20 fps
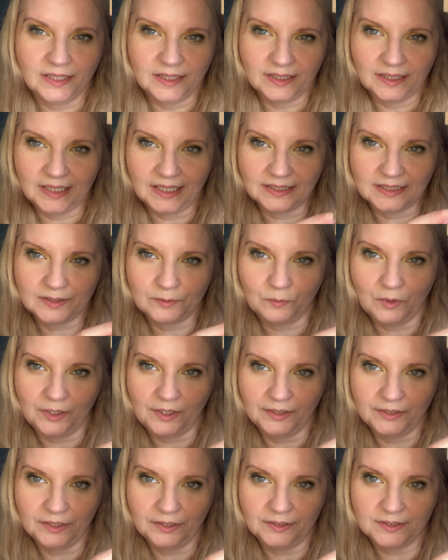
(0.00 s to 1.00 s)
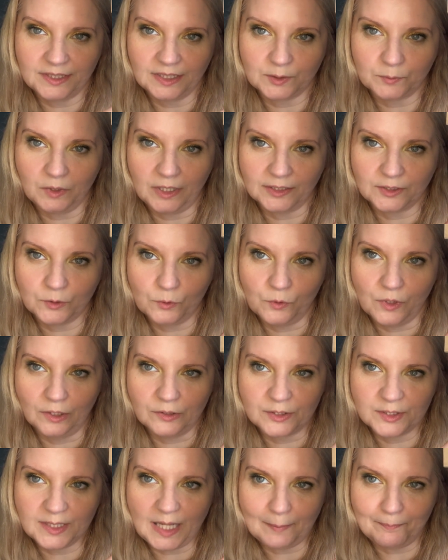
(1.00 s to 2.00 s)
That's the one I use. That's why it's got all those
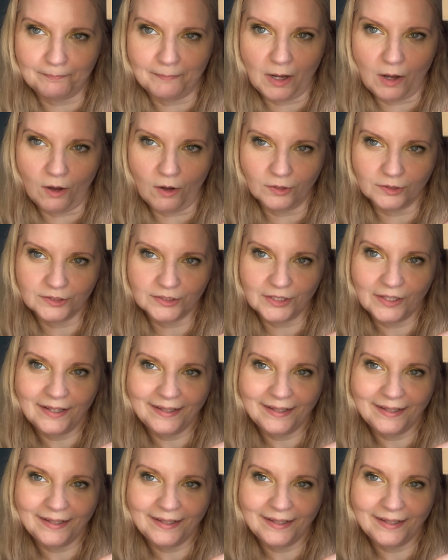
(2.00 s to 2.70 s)
stab marks.